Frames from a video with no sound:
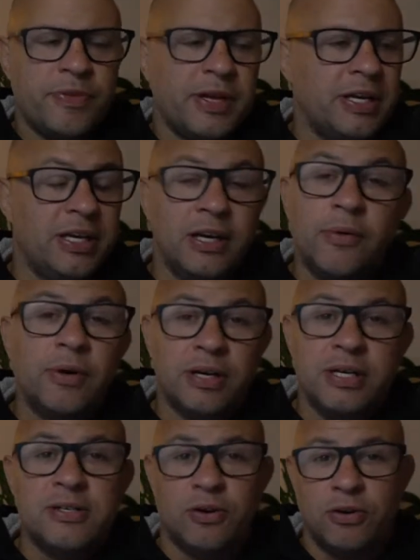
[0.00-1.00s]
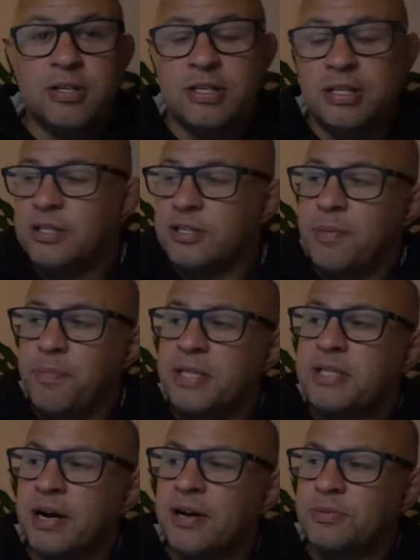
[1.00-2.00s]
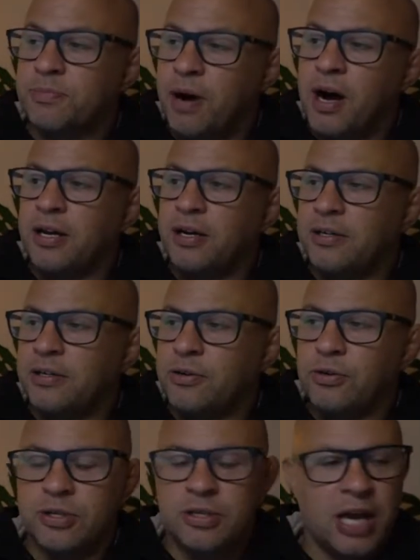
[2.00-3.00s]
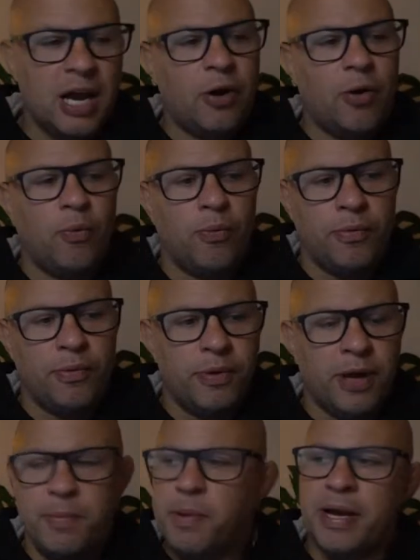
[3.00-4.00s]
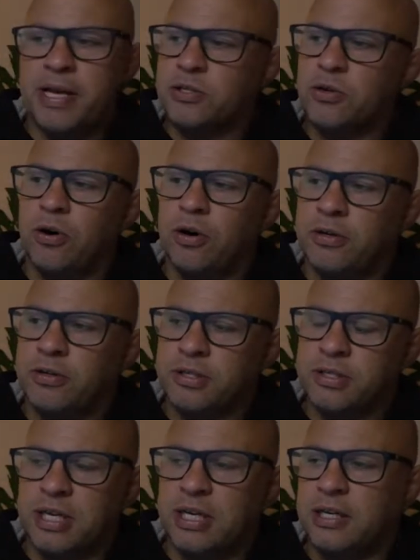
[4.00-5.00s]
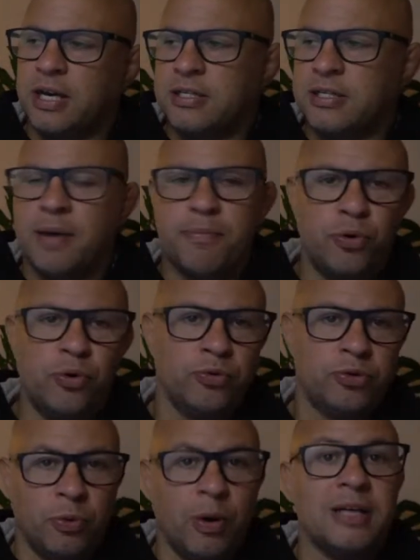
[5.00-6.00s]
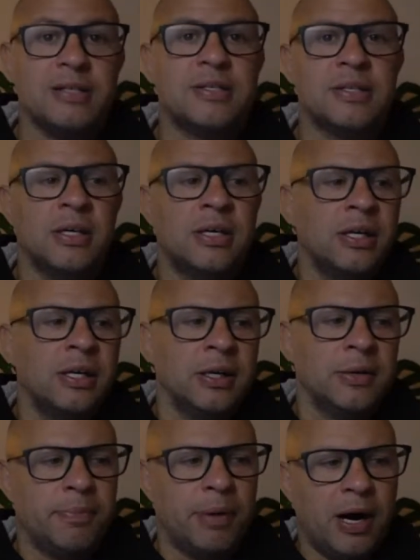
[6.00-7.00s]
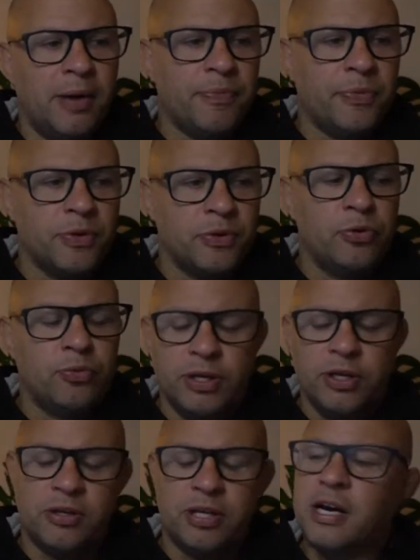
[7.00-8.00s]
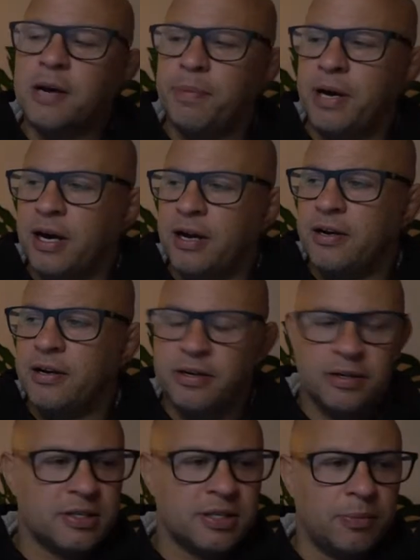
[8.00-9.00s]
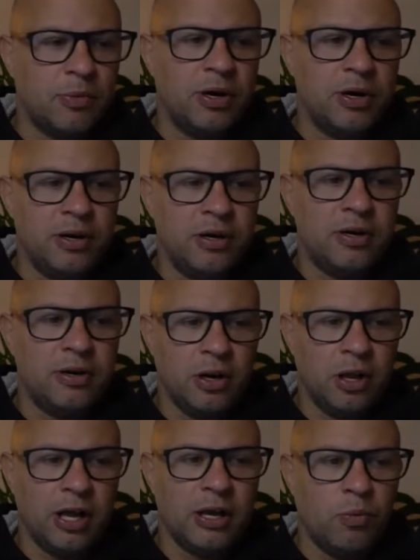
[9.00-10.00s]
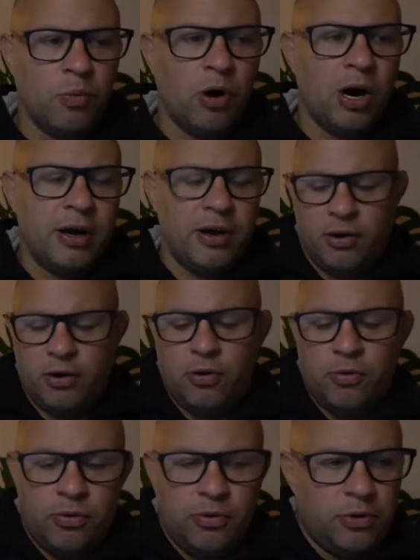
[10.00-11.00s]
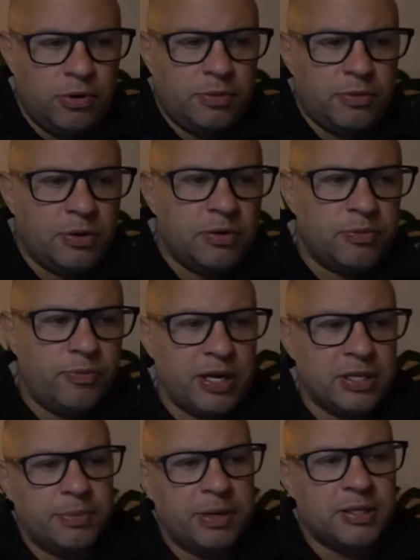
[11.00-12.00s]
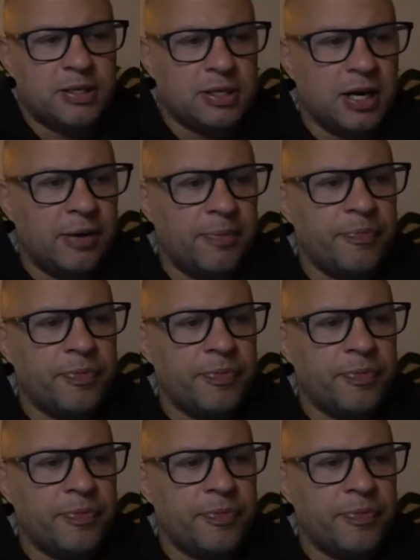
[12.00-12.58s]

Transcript: You know what it is? Honestly, it just depends how it's marketed. Because now MMA is not seen as that brutal to us. But dude, when you think about someone like the round's about to start.